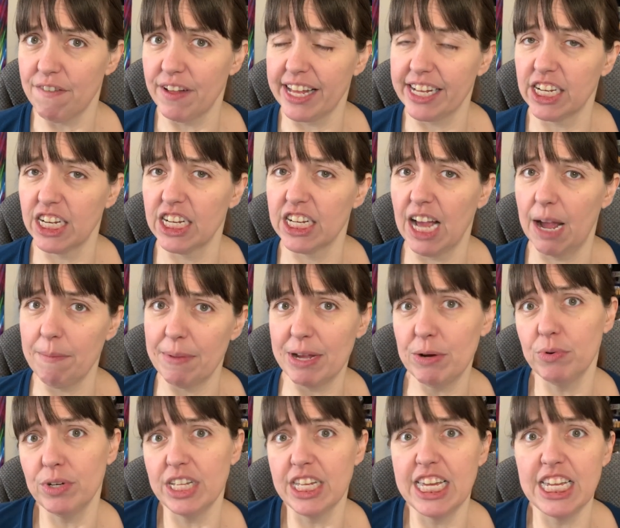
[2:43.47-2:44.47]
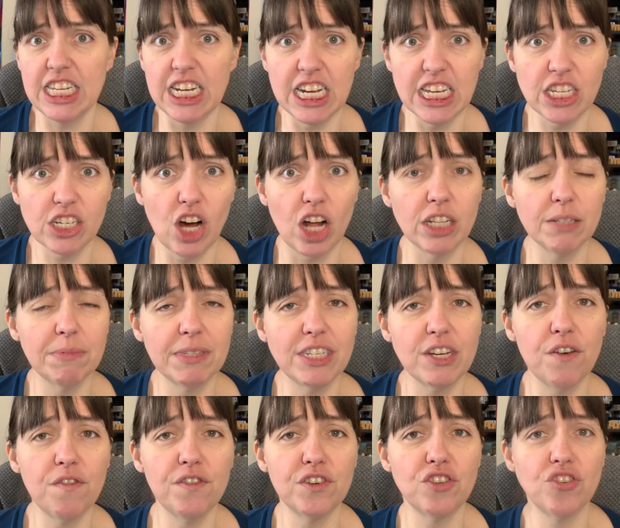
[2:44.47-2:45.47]
Like, I mean, well, he does call
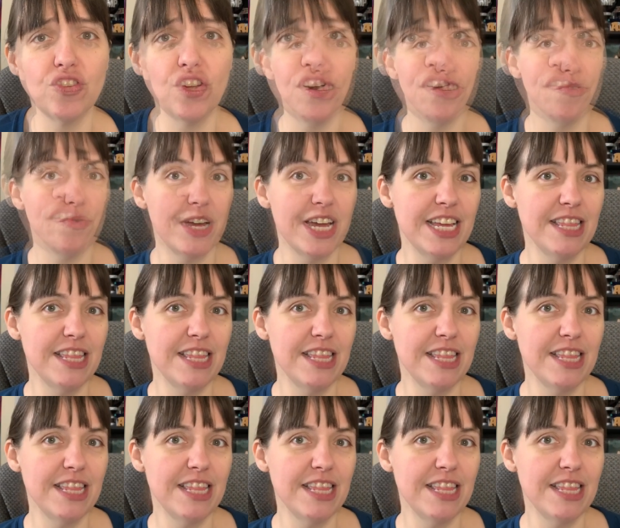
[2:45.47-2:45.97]
himself a servant.